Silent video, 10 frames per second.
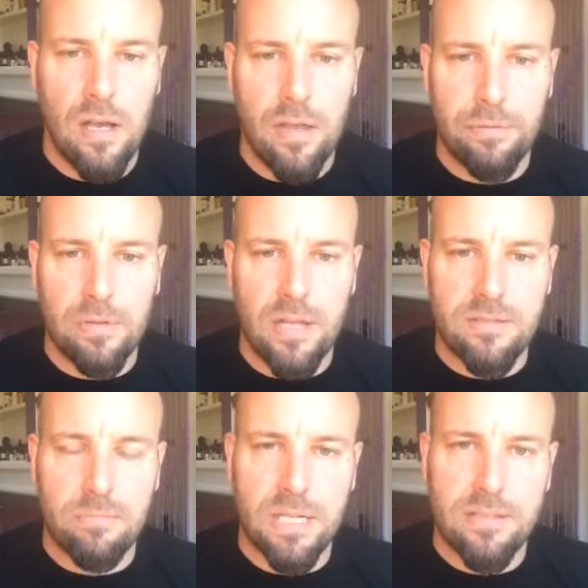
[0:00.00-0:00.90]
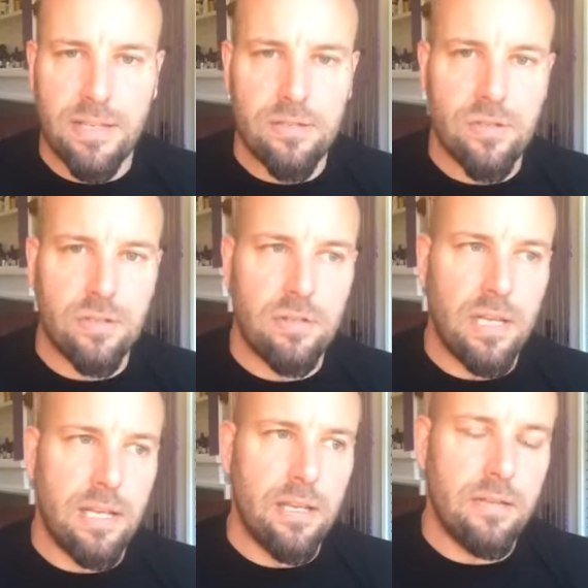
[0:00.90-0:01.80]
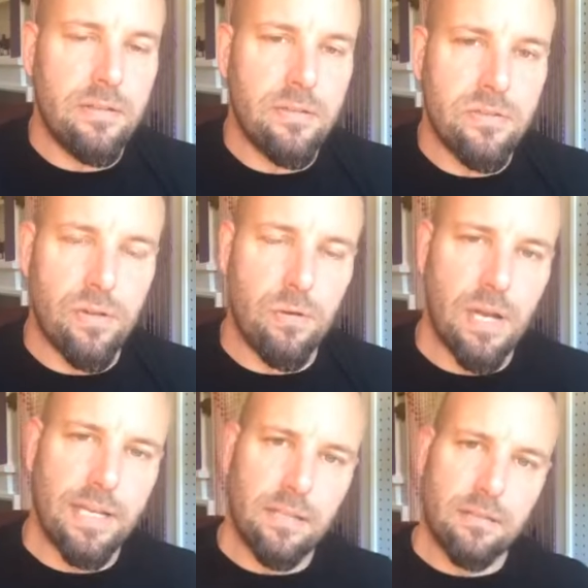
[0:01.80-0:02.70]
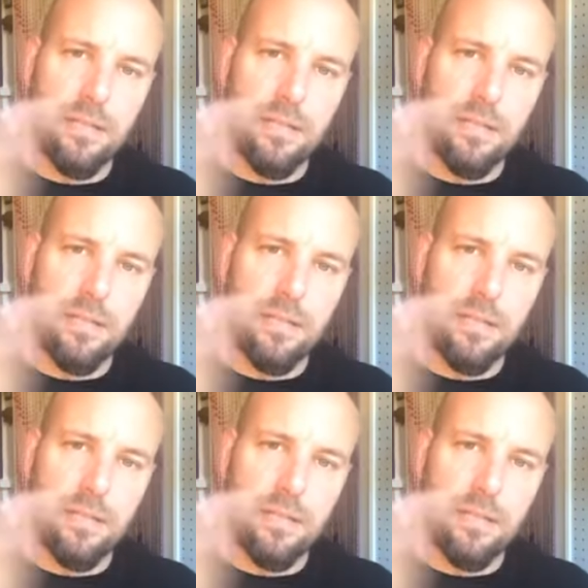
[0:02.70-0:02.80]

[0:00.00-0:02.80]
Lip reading: through lots of meditation, and so I can